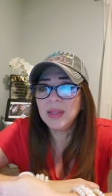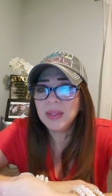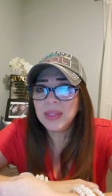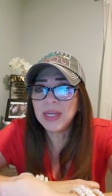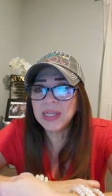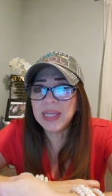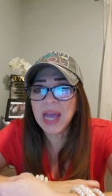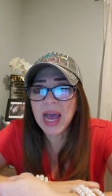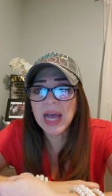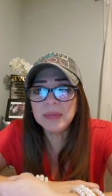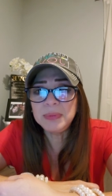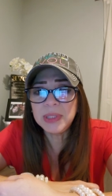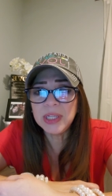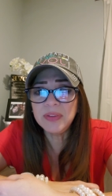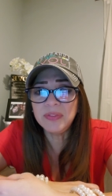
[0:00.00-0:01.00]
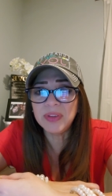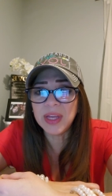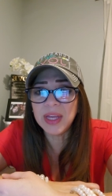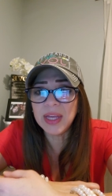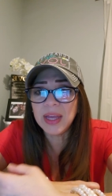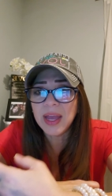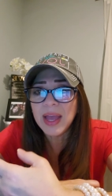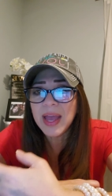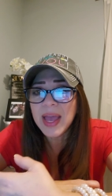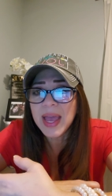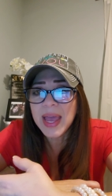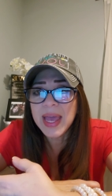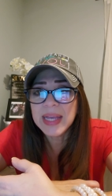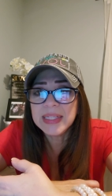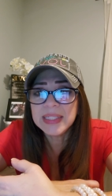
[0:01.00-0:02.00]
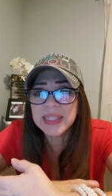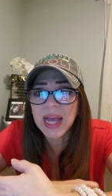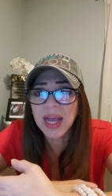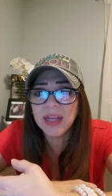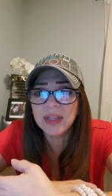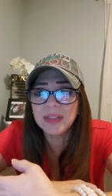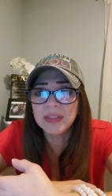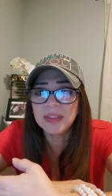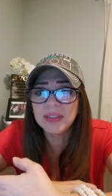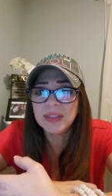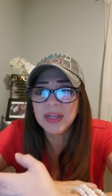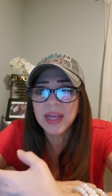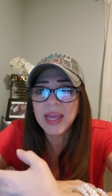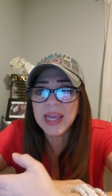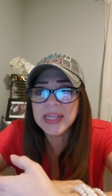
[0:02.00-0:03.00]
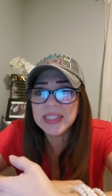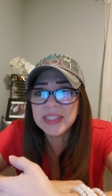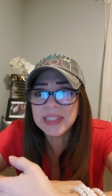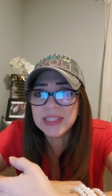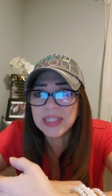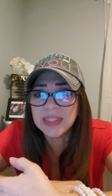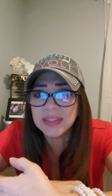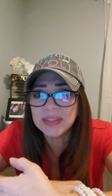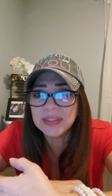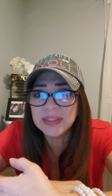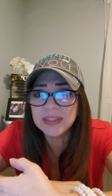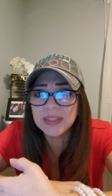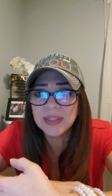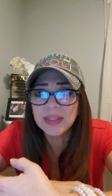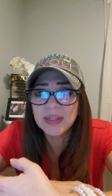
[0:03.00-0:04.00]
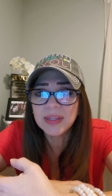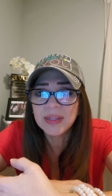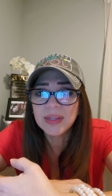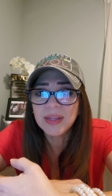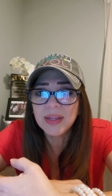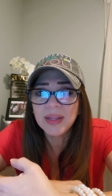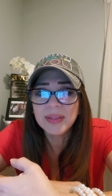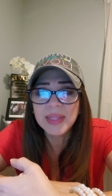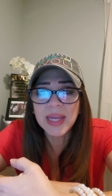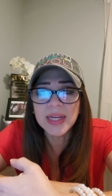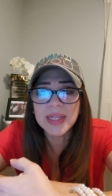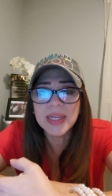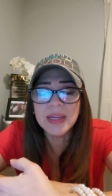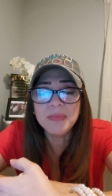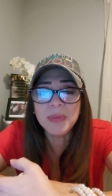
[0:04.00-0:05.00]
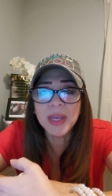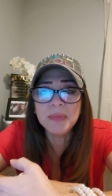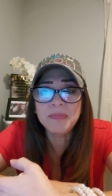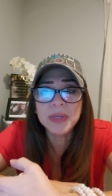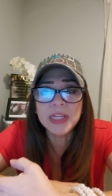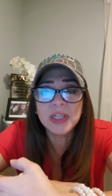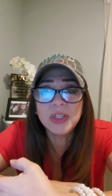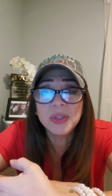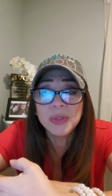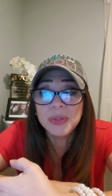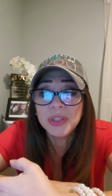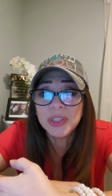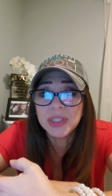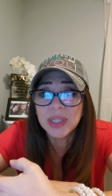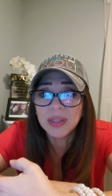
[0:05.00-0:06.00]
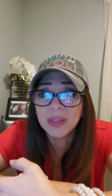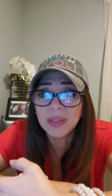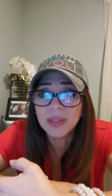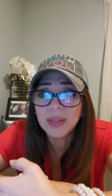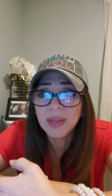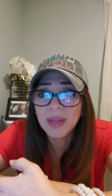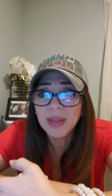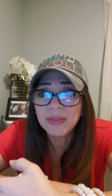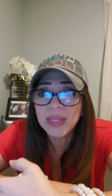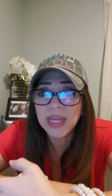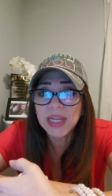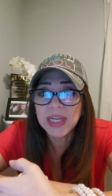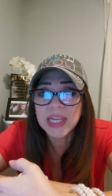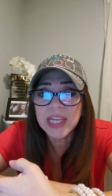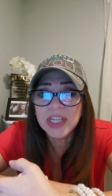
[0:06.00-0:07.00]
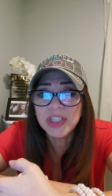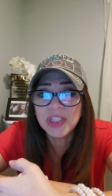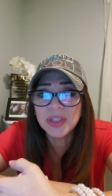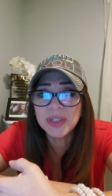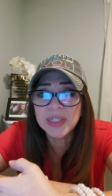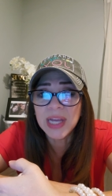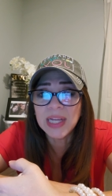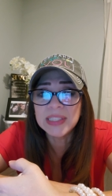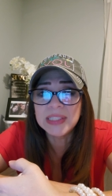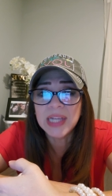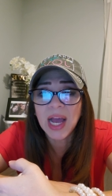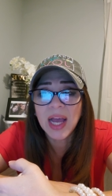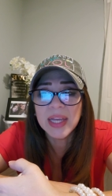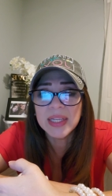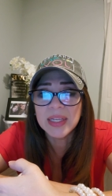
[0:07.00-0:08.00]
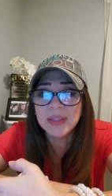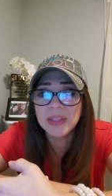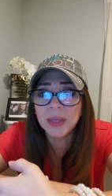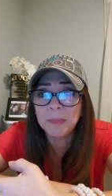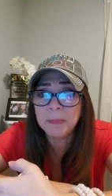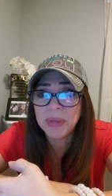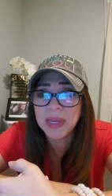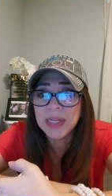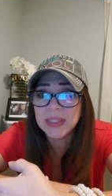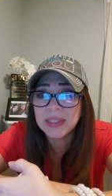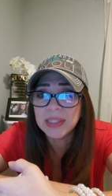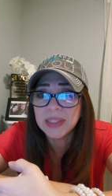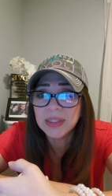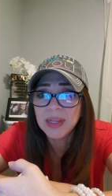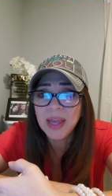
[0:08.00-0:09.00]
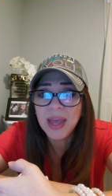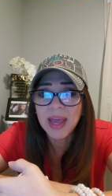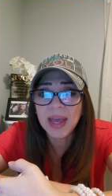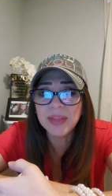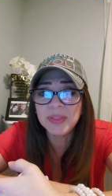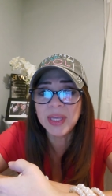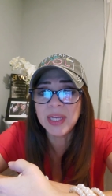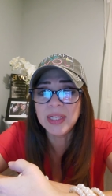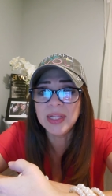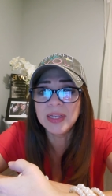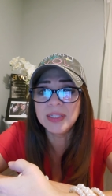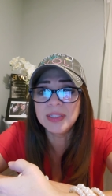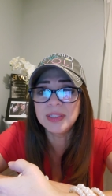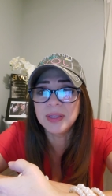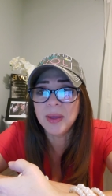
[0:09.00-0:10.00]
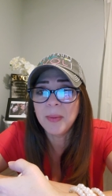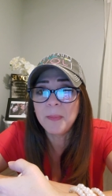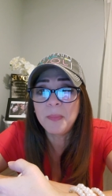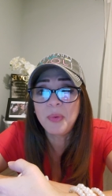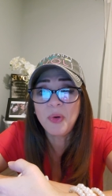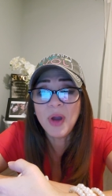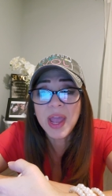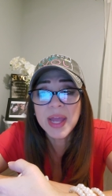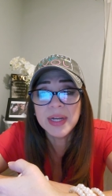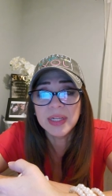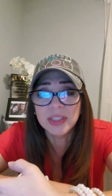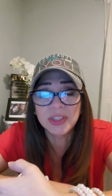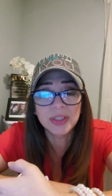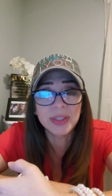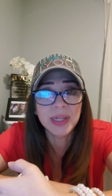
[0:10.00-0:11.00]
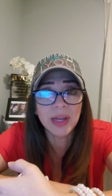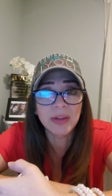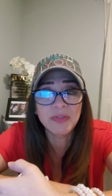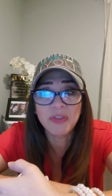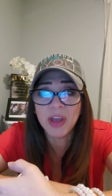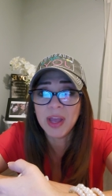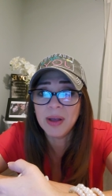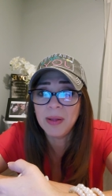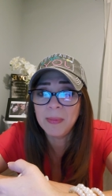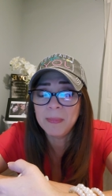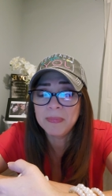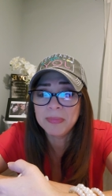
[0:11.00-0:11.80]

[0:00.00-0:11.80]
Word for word: The captive, exile, hastens that he may be loosed, that he should not die in the pit, and that his bread should not fail.